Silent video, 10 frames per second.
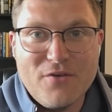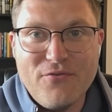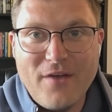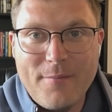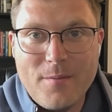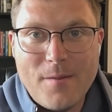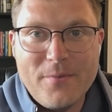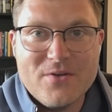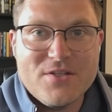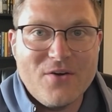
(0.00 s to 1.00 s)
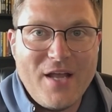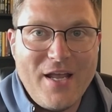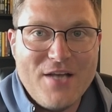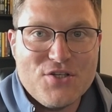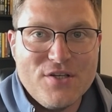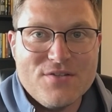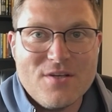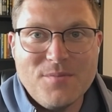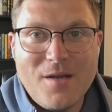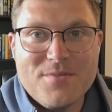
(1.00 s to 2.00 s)
their family members, their agents,
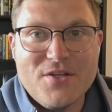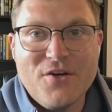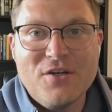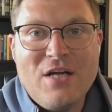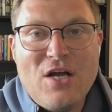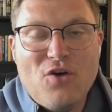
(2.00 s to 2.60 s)
sometimes their